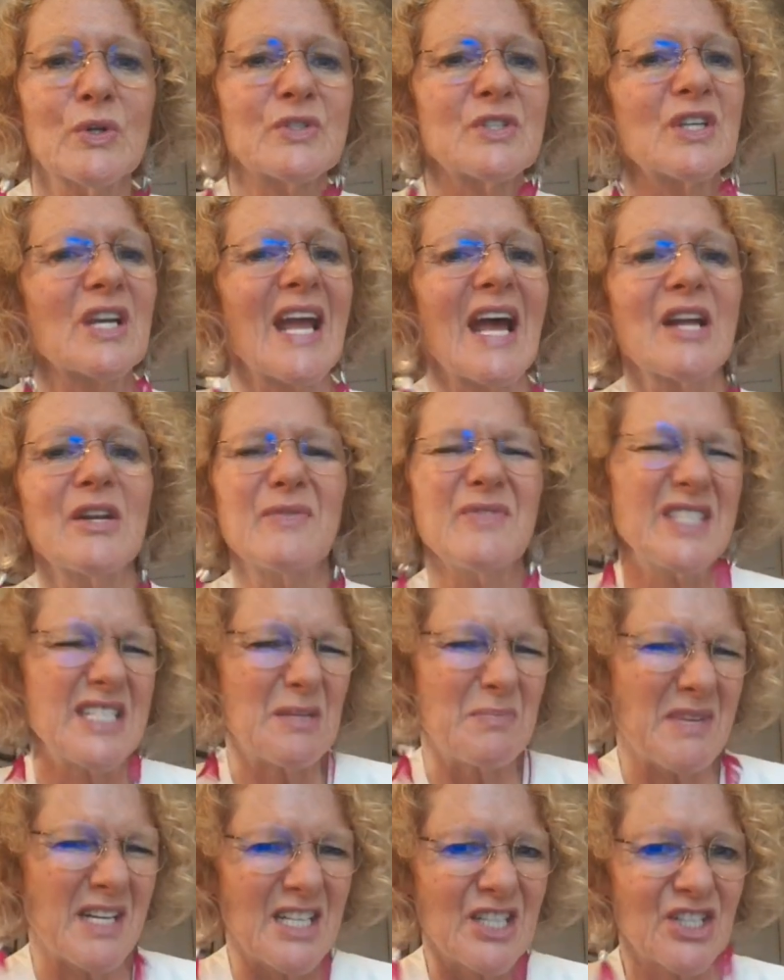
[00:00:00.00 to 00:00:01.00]
to kind of
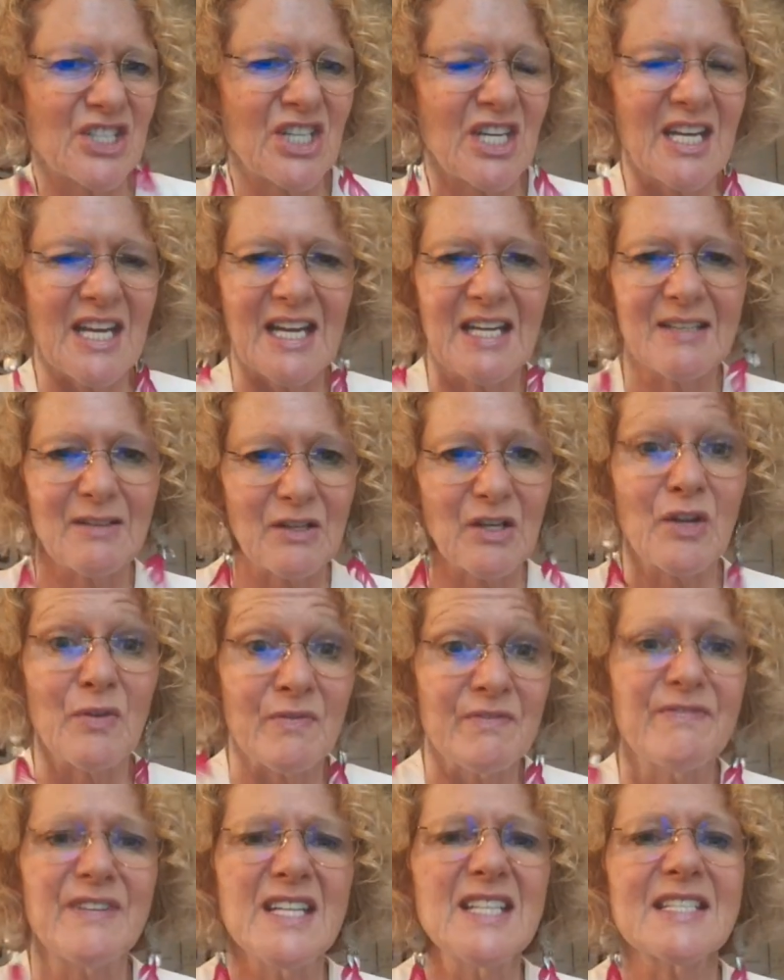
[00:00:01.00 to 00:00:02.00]
diminish it and
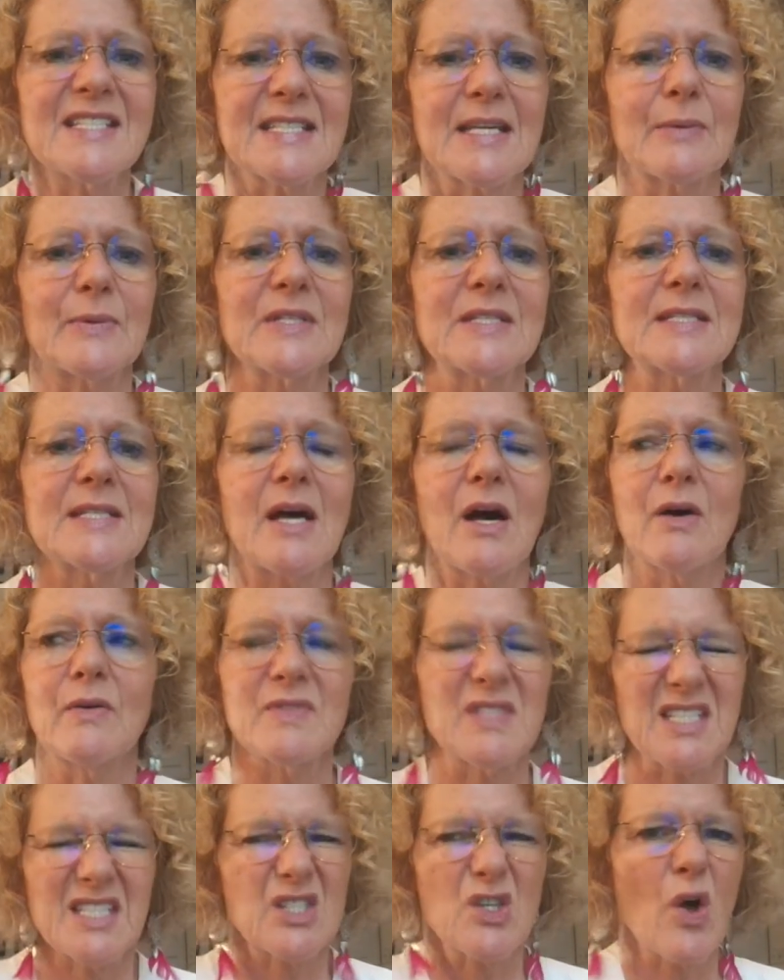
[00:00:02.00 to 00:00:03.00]
convince
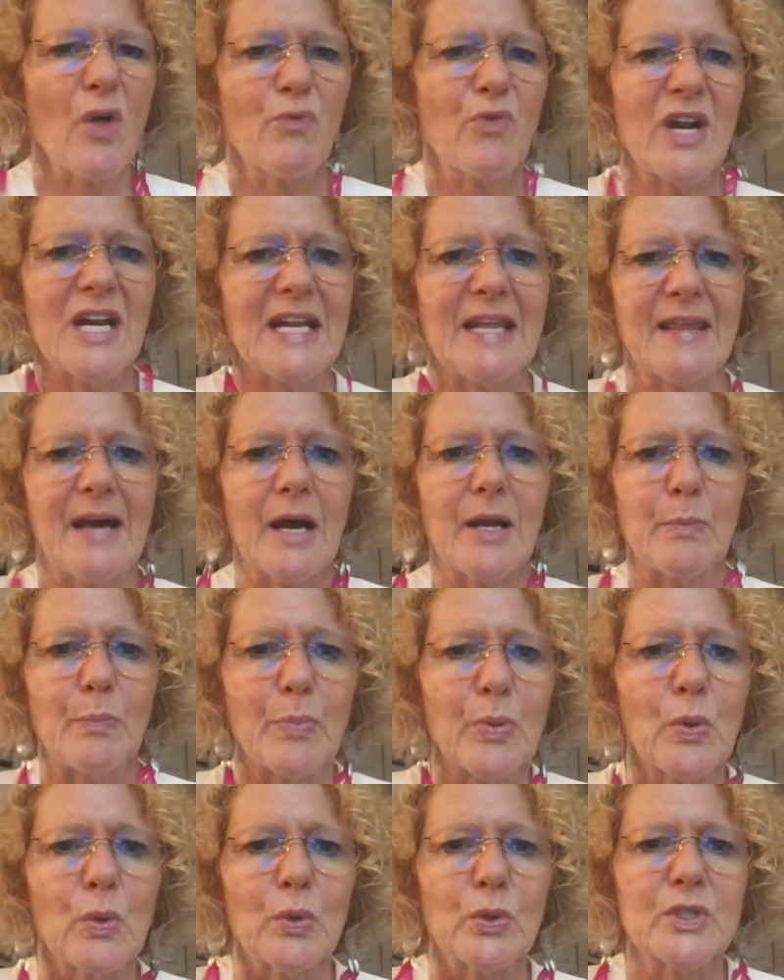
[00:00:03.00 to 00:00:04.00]
ourselves it's not really that
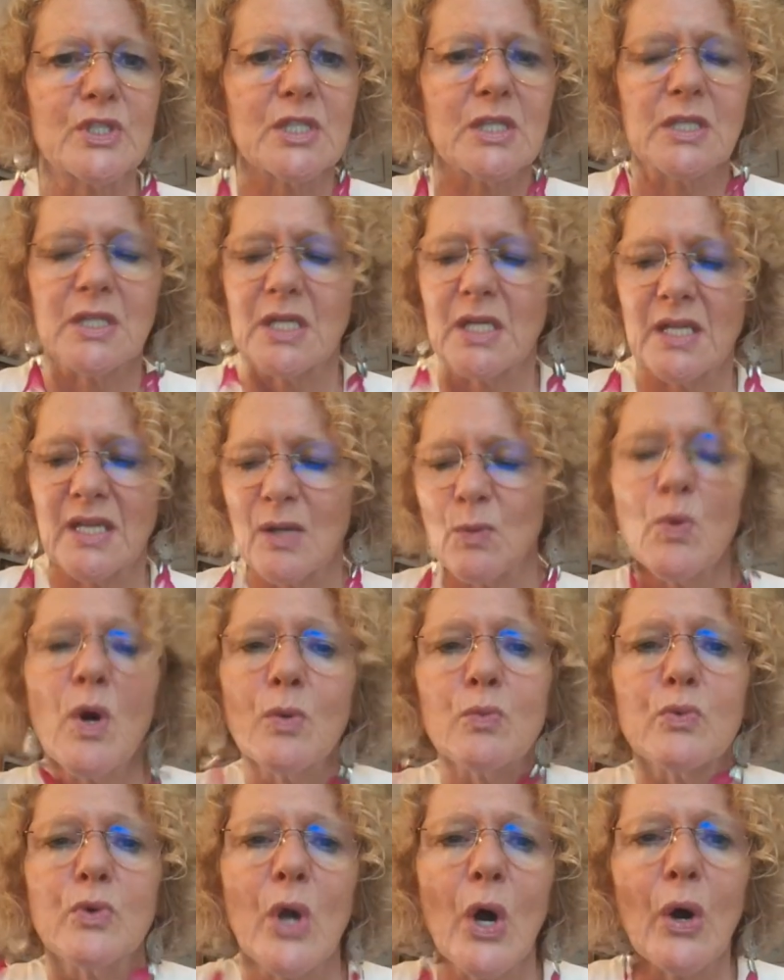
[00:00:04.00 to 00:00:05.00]
important and they
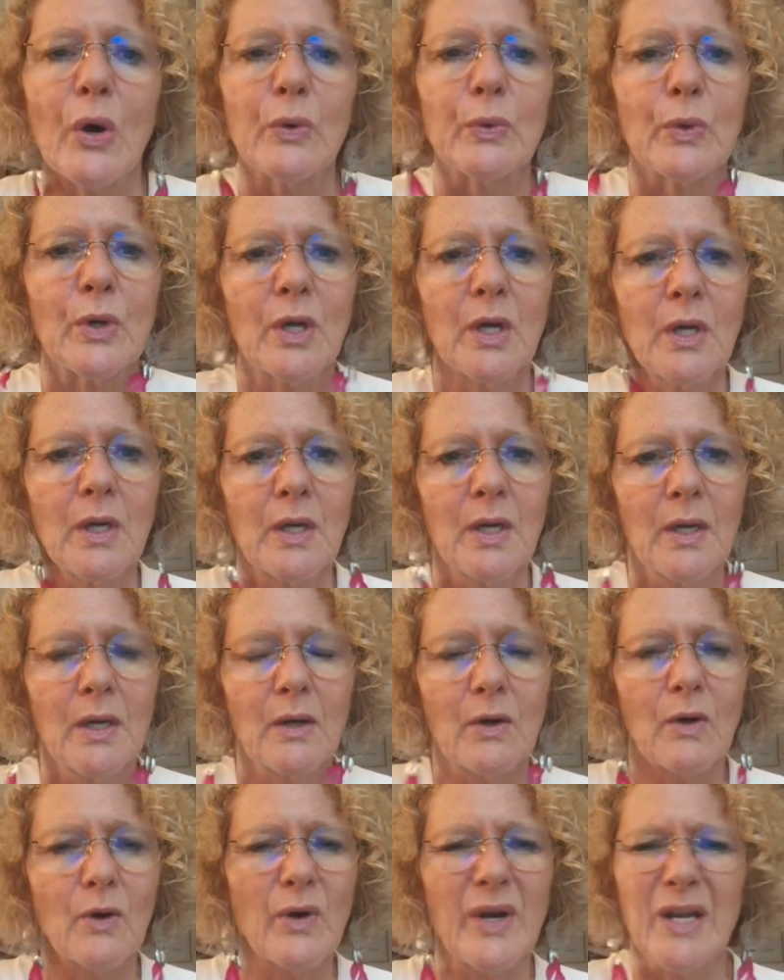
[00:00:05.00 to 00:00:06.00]
won't know,
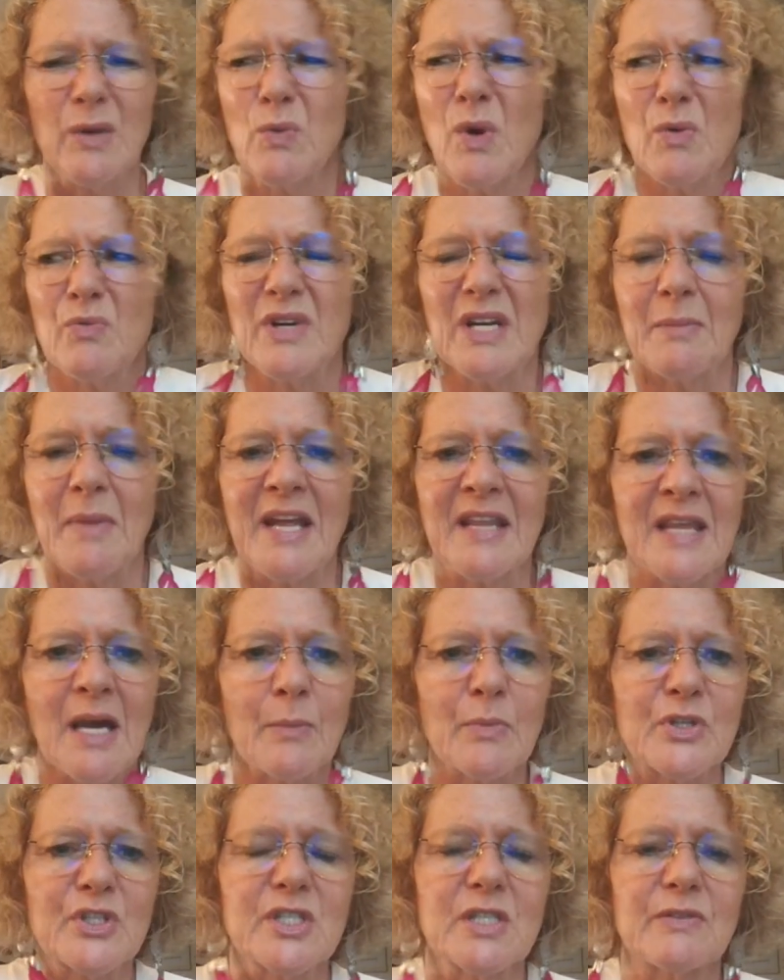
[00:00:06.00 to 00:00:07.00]
or it won't really make that
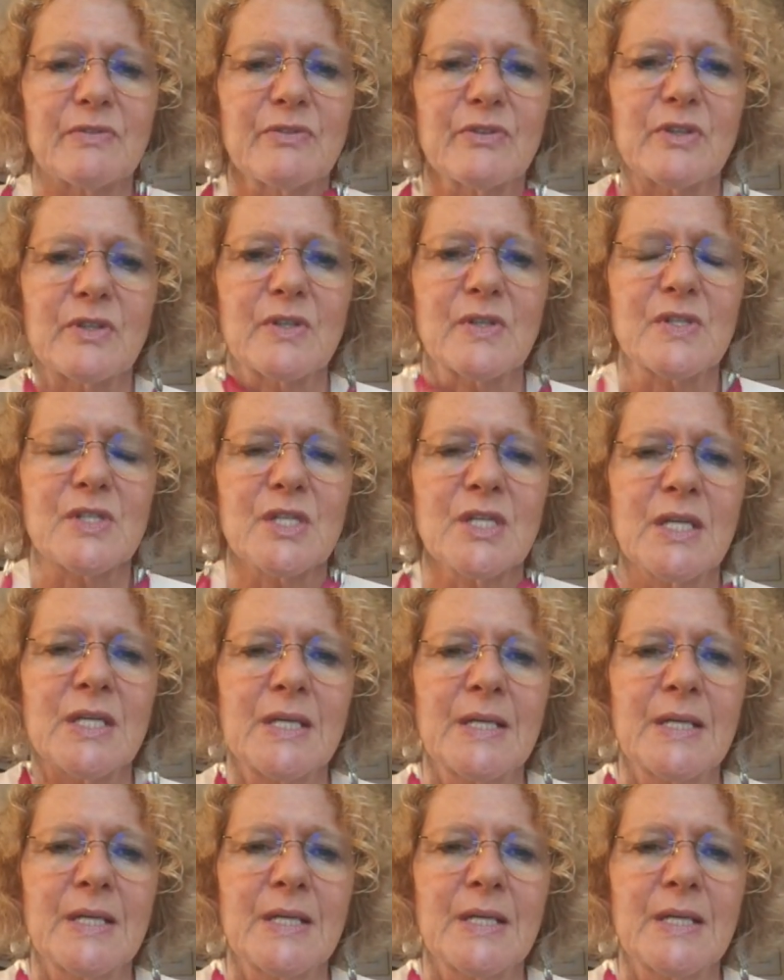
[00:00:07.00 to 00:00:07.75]
much difference.